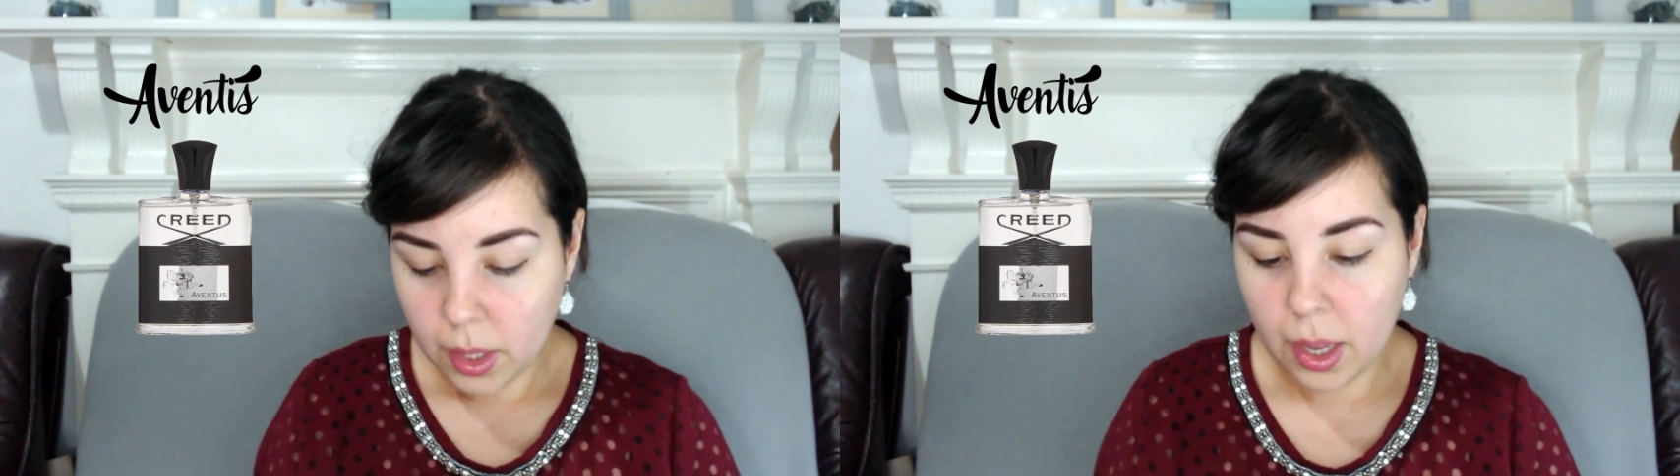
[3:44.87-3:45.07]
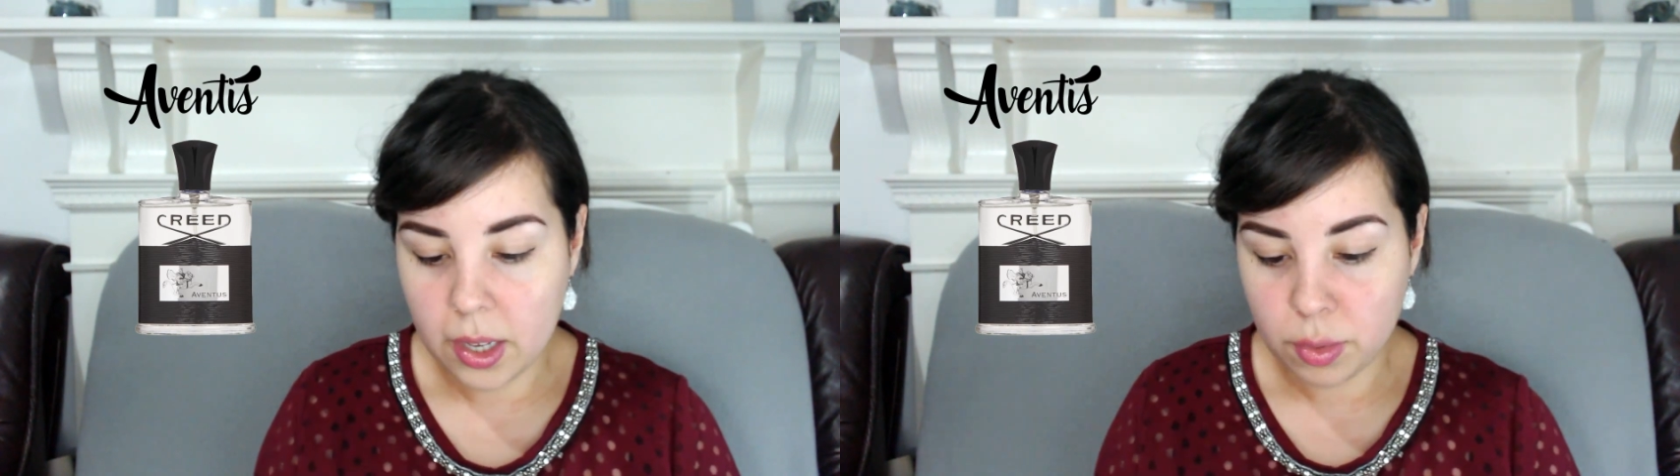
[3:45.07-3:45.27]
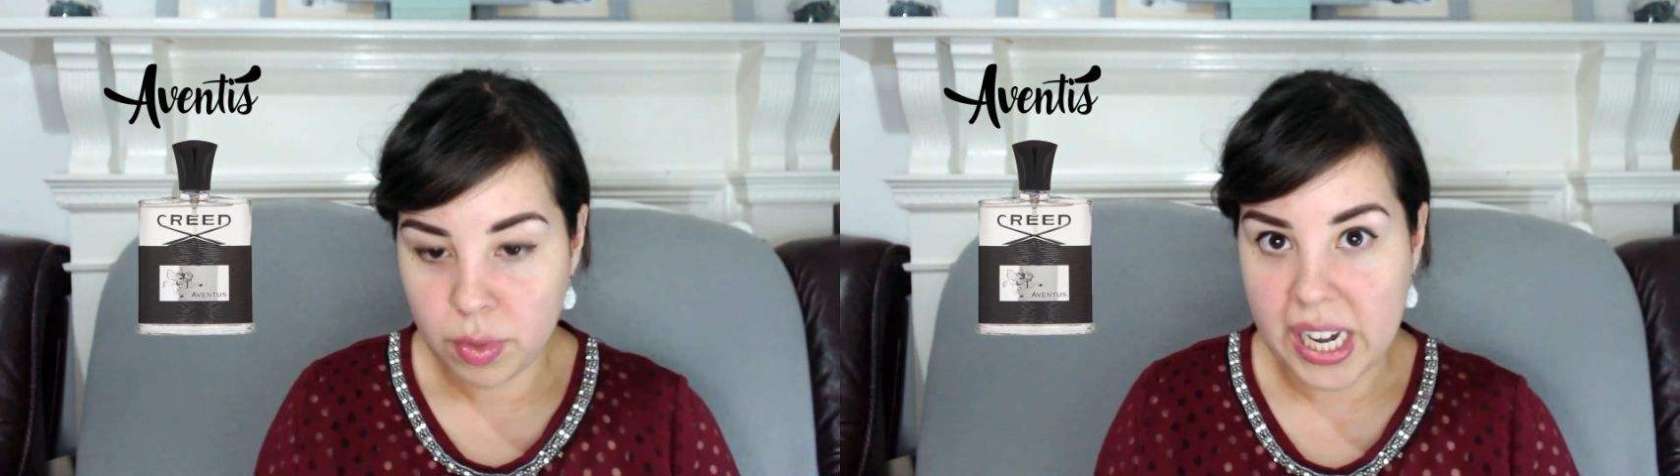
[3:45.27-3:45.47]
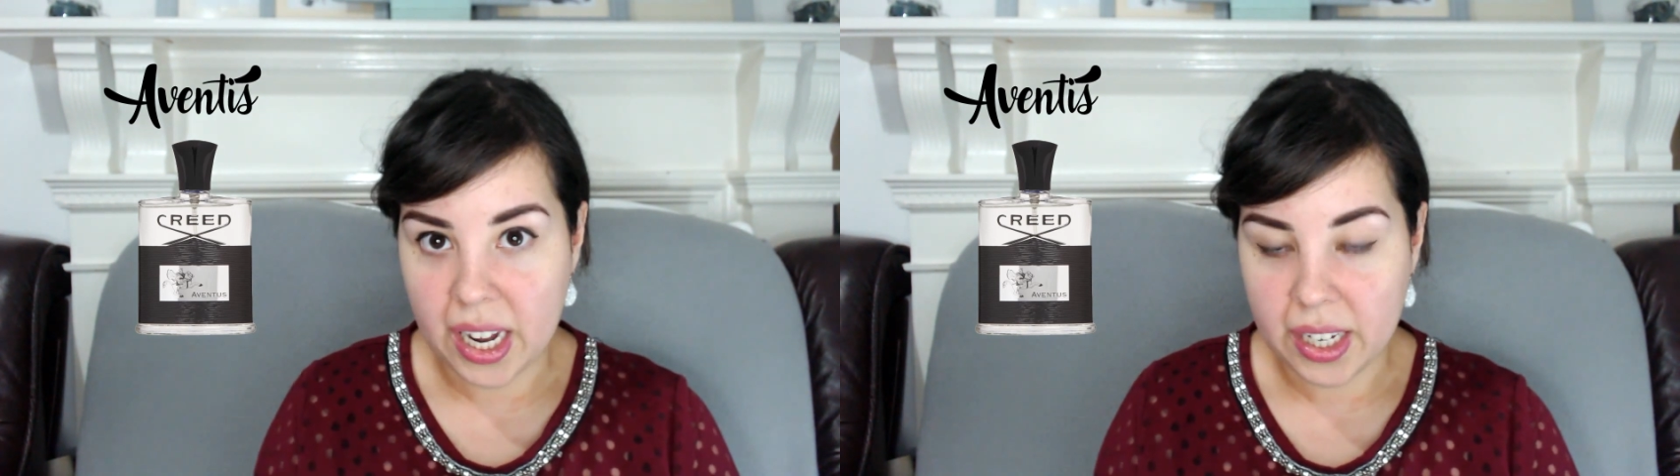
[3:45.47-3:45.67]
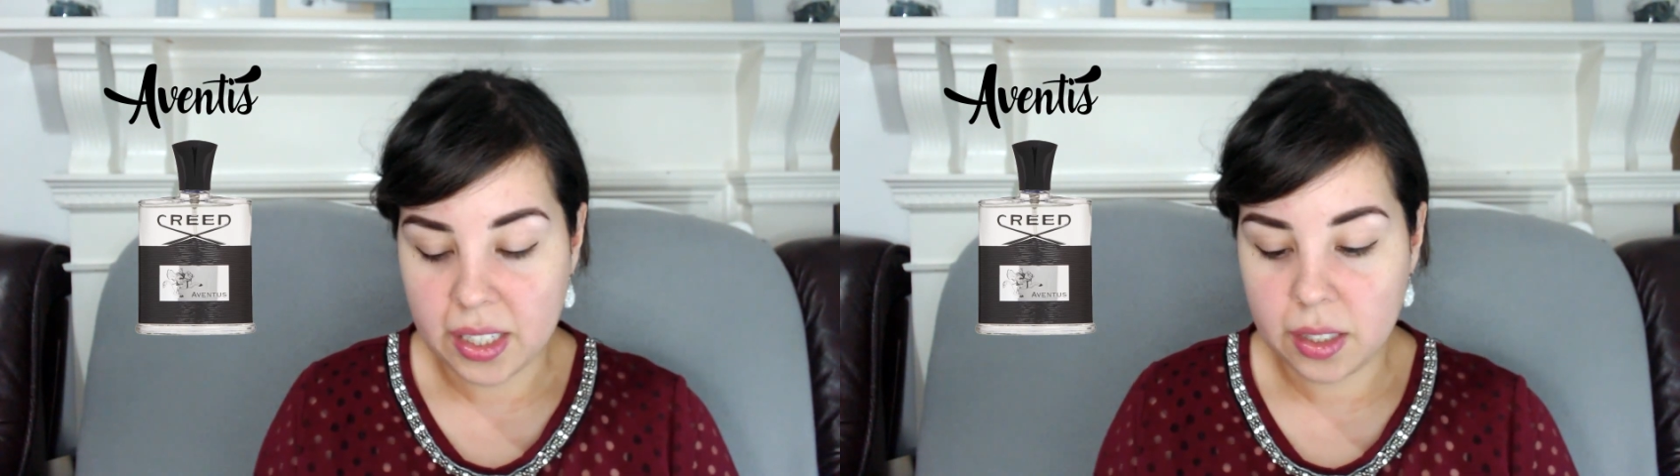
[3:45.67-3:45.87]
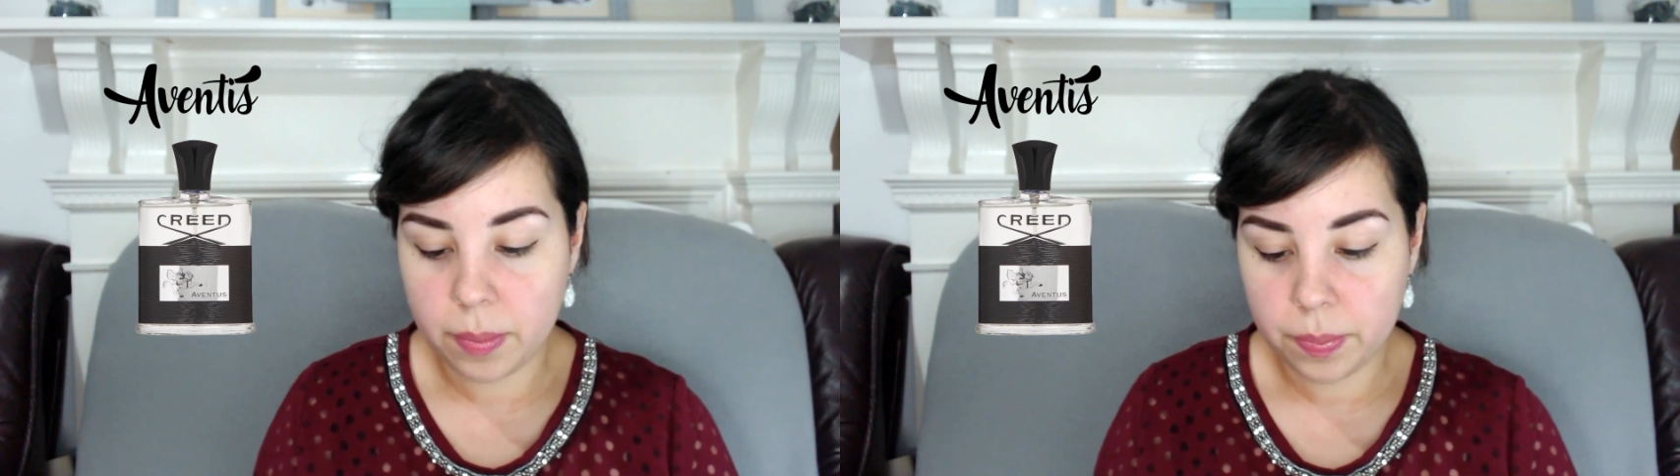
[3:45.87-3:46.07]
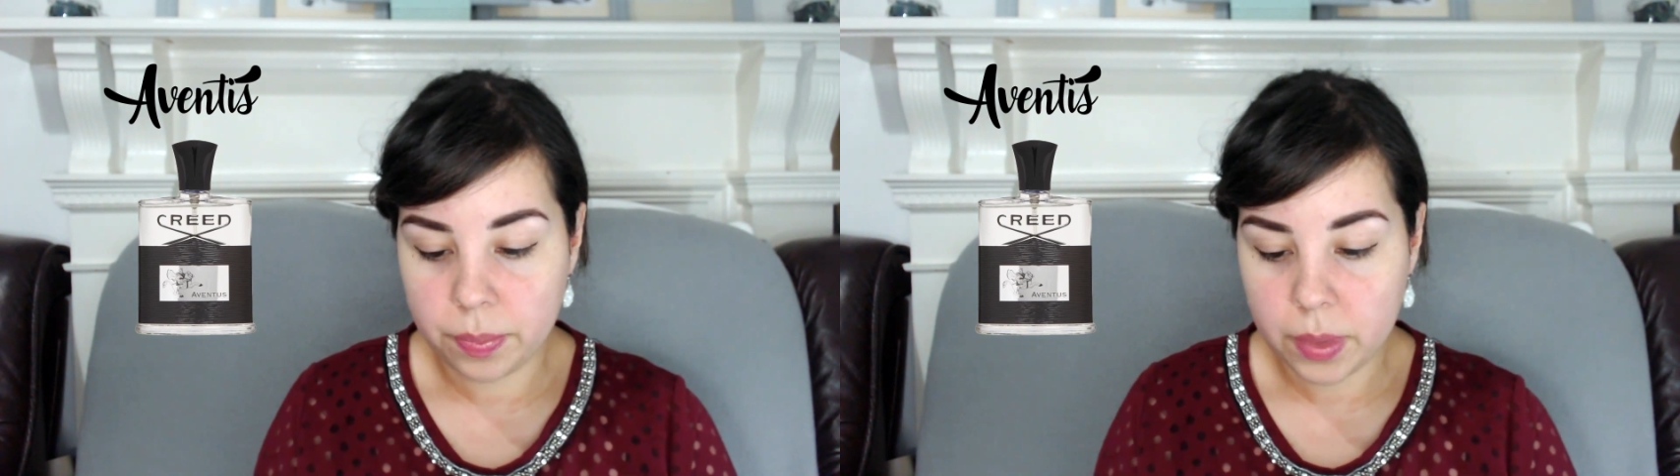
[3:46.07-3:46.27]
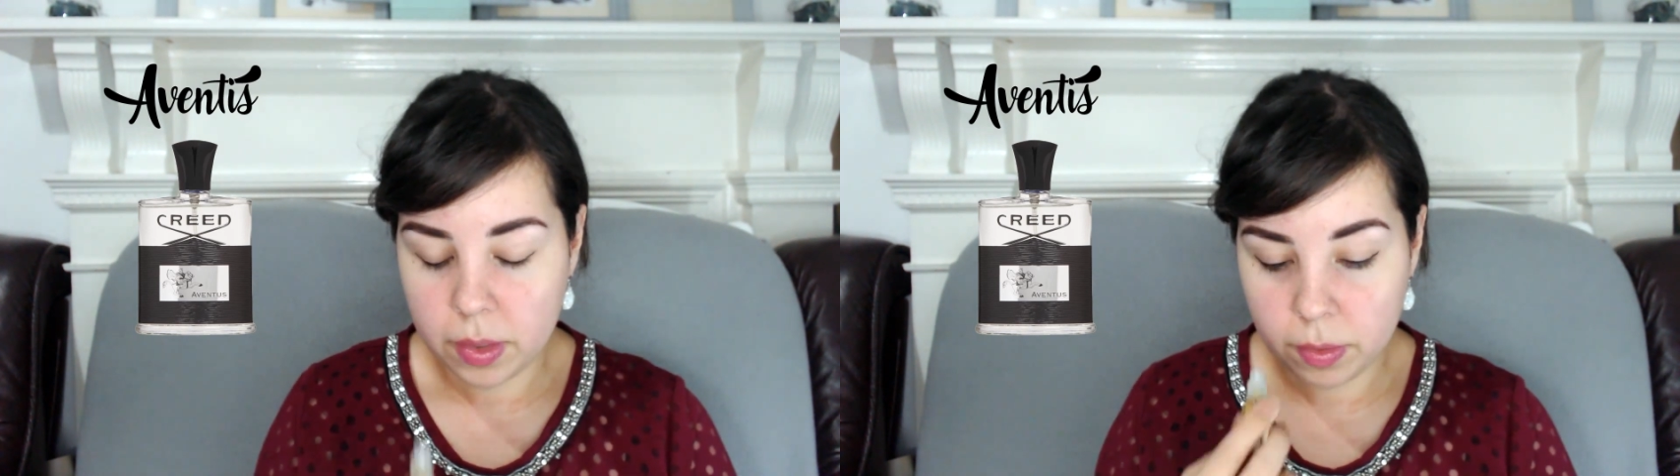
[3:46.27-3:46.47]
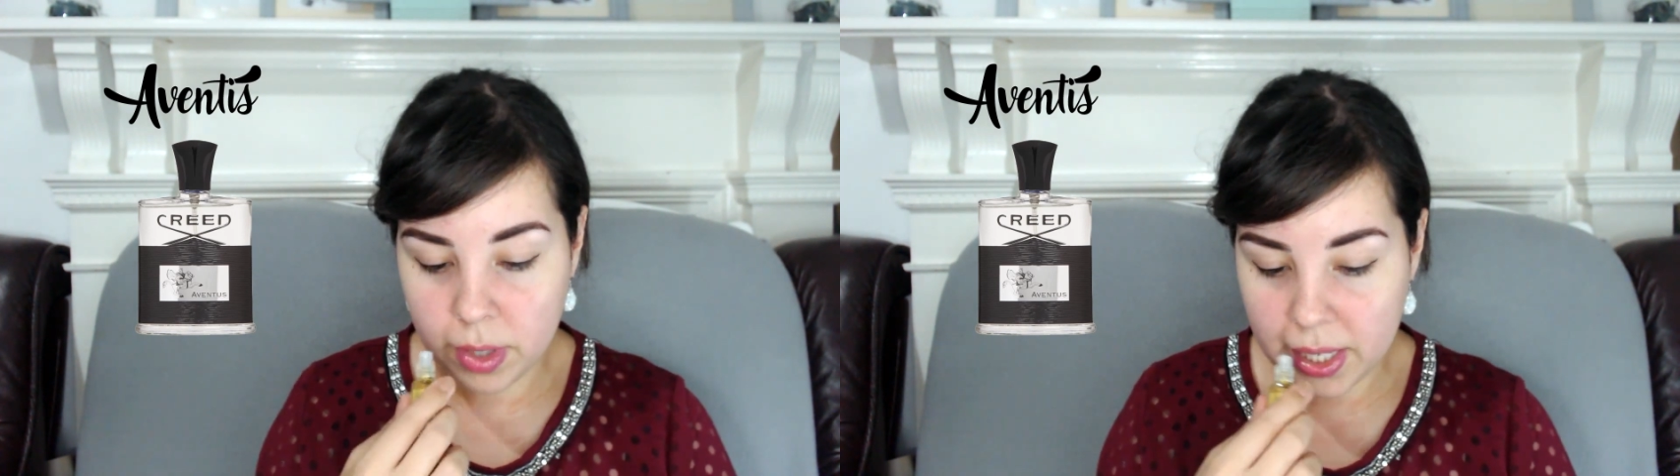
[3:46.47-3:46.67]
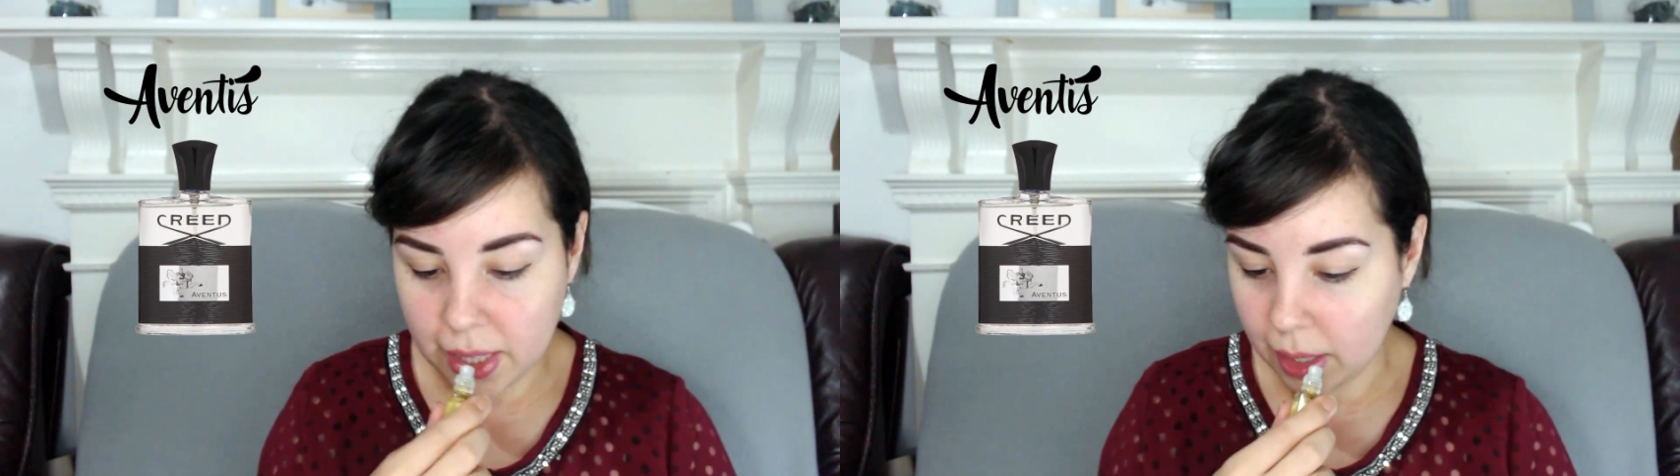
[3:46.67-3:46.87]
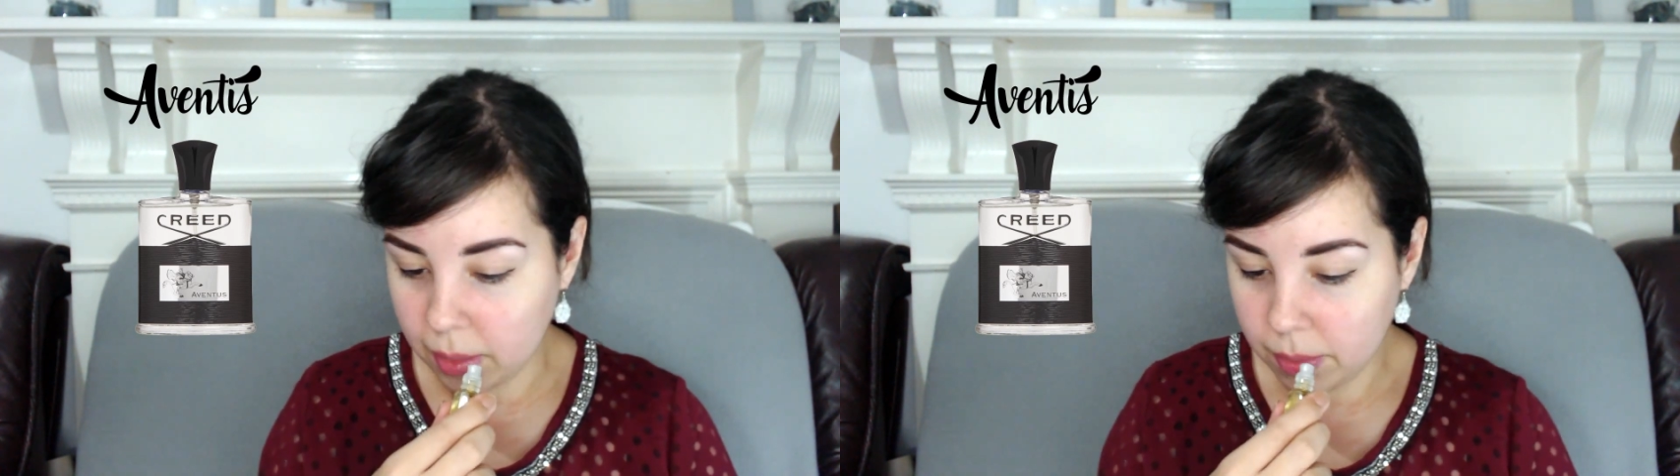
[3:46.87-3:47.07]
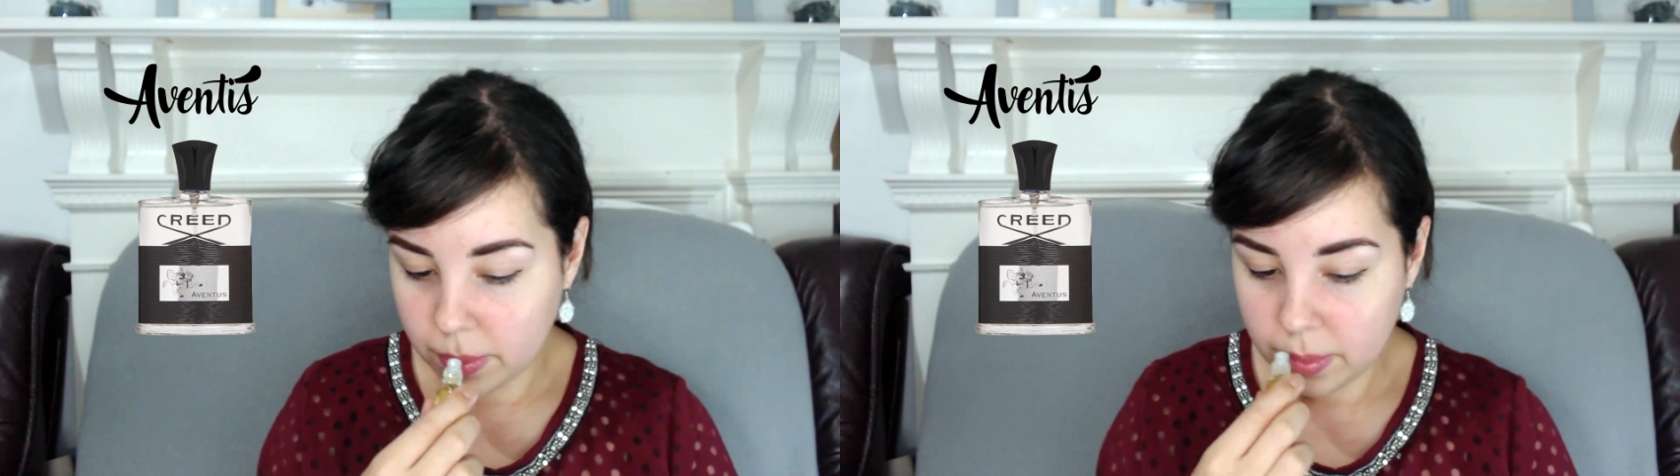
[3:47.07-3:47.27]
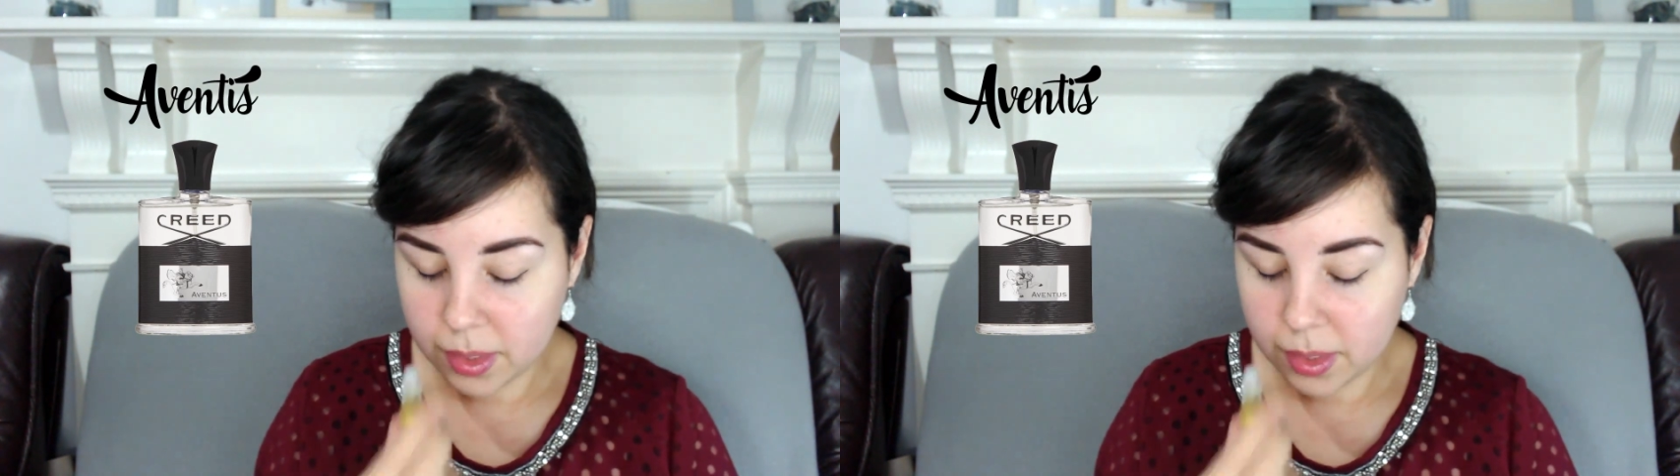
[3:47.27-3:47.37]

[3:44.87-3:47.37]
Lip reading: It's really nice. Really that